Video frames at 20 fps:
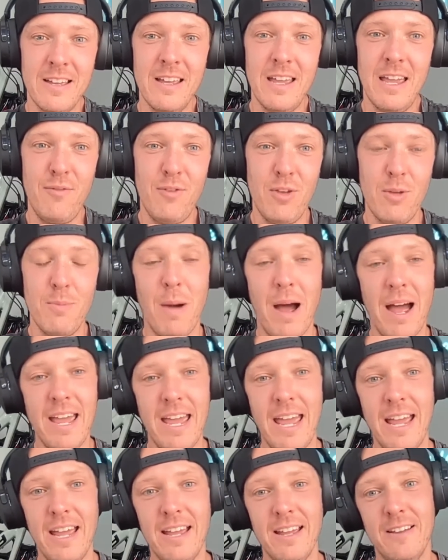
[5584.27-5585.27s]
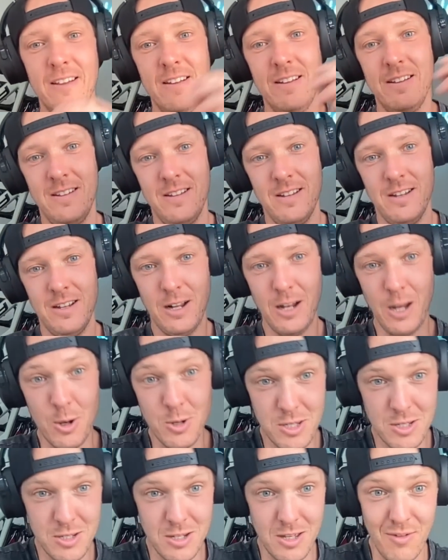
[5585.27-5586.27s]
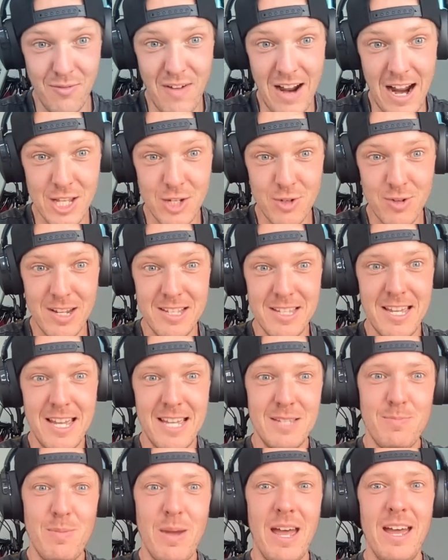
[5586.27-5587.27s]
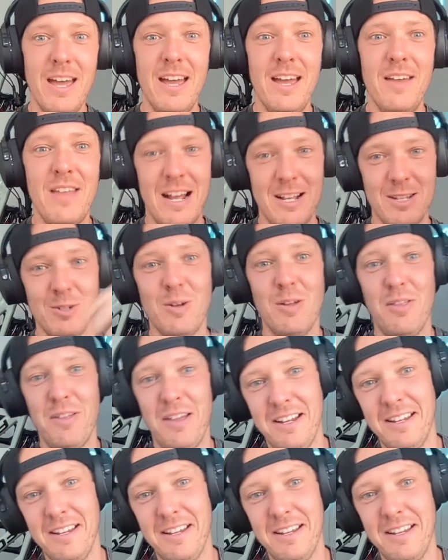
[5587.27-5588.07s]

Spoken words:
if you buy it closer to the factory, it tastes better, that sort of thing.